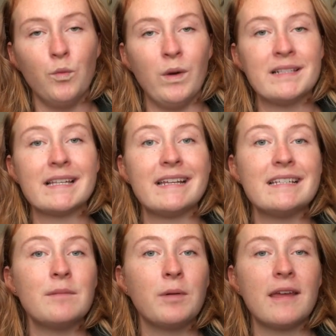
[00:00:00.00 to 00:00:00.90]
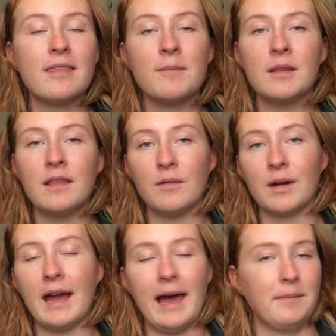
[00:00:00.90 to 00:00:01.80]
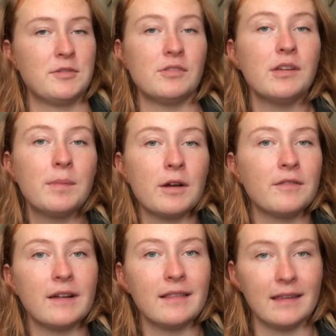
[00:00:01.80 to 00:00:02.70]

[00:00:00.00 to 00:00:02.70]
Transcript: Once I did break them in, they were absolutely perfect.